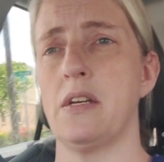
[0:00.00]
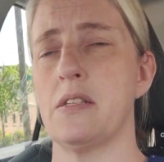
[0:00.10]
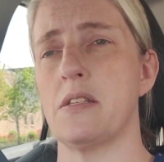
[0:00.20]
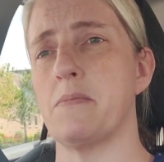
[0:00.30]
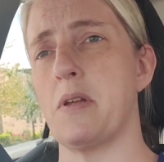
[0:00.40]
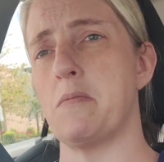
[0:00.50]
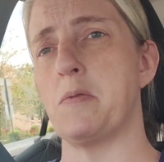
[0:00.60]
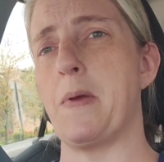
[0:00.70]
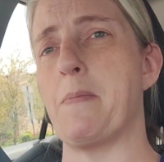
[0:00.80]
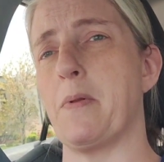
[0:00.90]

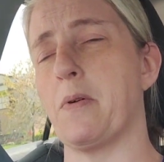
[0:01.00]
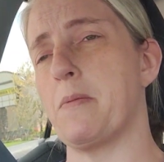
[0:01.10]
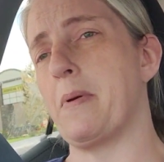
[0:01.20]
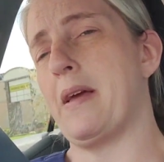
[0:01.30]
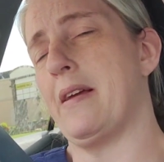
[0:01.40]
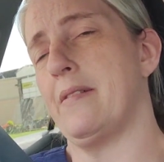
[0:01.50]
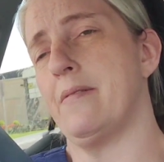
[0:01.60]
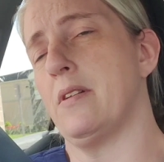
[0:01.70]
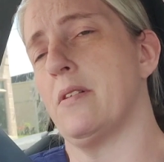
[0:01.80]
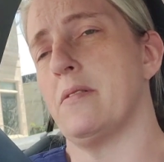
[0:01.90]
Sometimes people are in
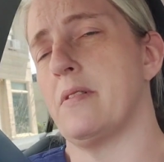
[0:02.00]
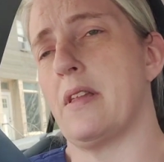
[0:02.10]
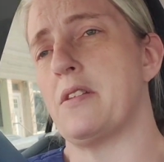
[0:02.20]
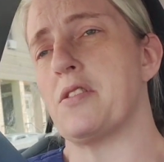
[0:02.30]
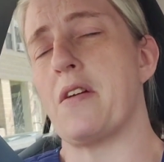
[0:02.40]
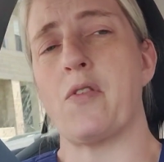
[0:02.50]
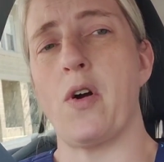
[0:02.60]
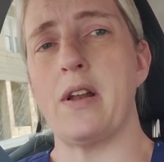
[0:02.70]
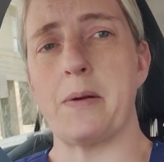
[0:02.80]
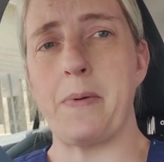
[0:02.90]
pain, you know, they just have
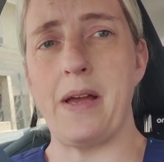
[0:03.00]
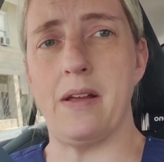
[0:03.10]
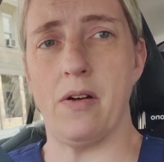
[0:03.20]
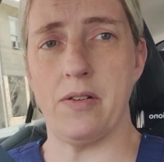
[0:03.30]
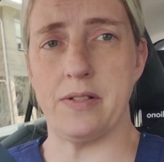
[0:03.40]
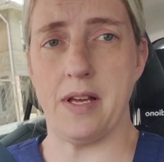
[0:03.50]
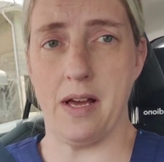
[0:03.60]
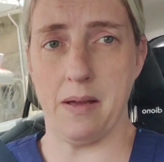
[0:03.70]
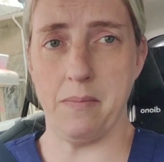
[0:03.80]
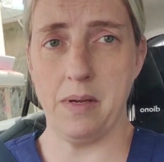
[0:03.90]
chronic pain all the
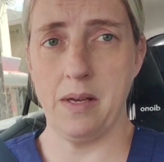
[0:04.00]
time.